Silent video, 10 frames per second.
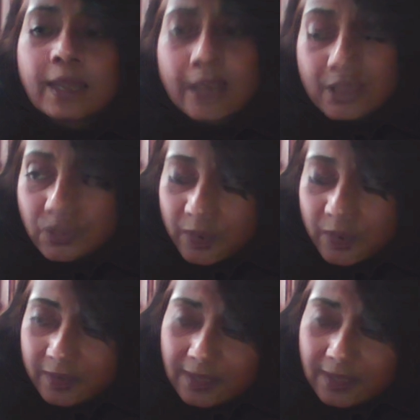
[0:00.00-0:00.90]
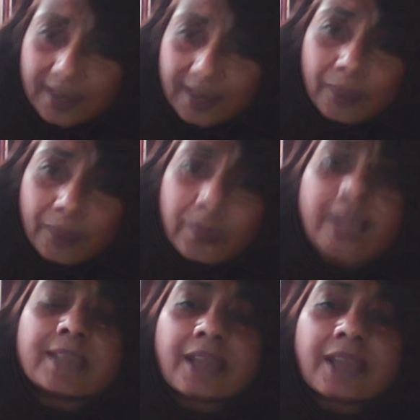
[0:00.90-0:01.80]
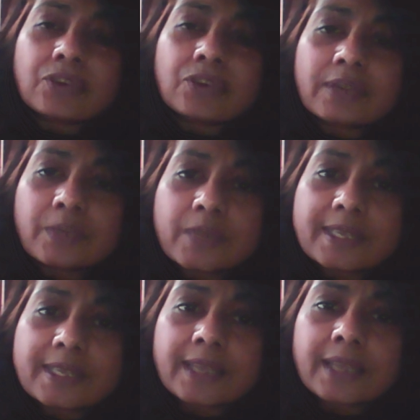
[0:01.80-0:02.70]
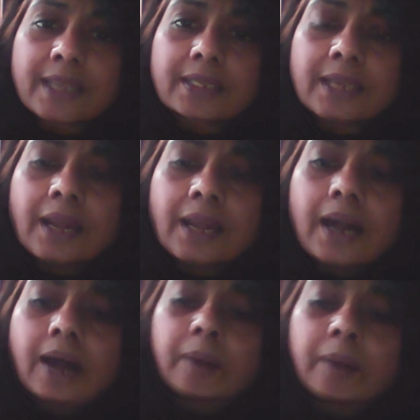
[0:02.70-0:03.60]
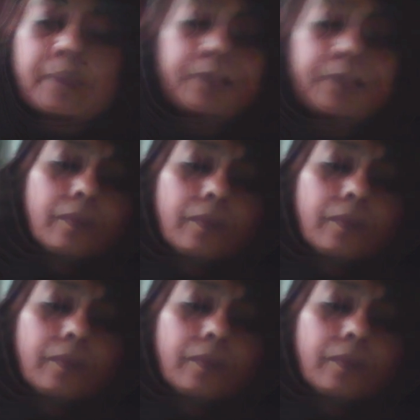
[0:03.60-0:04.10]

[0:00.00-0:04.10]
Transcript: So, one of the things that I read actually was that um,